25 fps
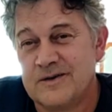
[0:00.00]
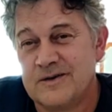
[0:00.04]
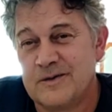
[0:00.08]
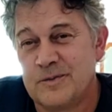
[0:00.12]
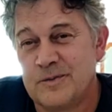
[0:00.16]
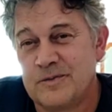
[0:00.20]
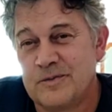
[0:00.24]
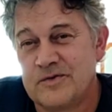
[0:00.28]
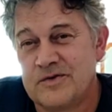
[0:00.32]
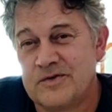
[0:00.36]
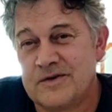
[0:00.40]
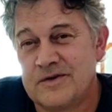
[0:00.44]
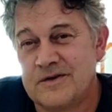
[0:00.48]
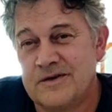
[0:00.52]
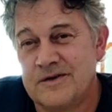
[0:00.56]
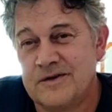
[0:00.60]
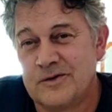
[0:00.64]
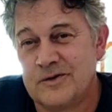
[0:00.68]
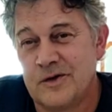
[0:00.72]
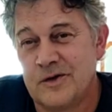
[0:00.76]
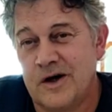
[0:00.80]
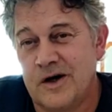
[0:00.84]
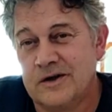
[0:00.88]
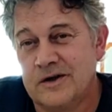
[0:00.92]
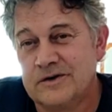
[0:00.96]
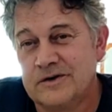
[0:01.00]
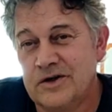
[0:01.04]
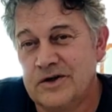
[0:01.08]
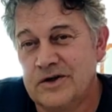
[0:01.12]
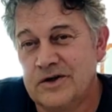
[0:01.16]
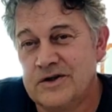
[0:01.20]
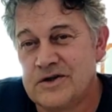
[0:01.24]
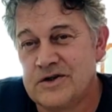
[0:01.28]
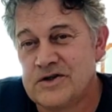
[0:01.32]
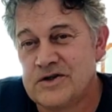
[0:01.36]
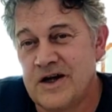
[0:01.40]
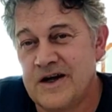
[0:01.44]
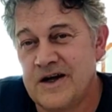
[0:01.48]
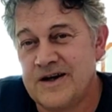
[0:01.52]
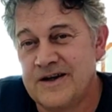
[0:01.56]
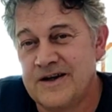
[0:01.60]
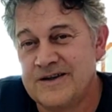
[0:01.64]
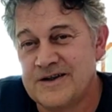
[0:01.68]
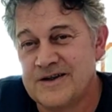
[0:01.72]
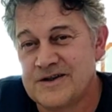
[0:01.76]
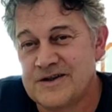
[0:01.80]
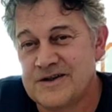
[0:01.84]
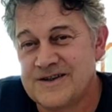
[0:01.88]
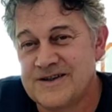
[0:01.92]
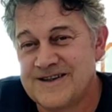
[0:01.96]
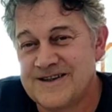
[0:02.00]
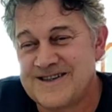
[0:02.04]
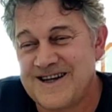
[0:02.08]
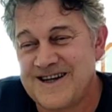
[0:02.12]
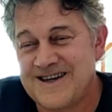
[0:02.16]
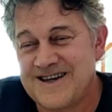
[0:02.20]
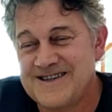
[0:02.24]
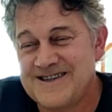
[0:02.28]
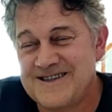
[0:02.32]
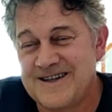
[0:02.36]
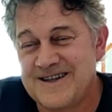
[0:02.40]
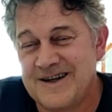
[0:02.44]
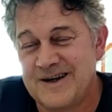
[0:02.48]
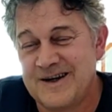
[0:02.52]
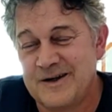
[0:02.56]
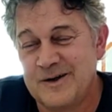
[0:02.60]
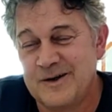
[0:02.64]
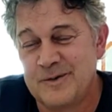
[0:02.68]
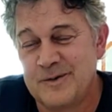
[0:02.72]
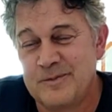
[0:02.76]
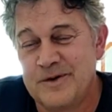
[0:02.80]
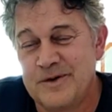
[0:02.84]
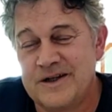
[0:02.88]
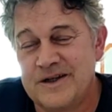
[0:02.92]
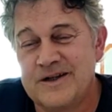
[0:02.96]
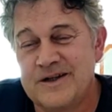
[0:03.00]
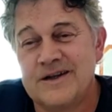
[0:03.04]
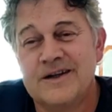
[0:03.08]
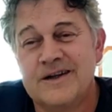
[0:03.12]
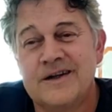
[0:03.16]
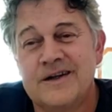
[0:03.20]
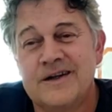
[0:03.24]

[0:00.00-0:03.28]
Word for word: to alter the taste a little bit.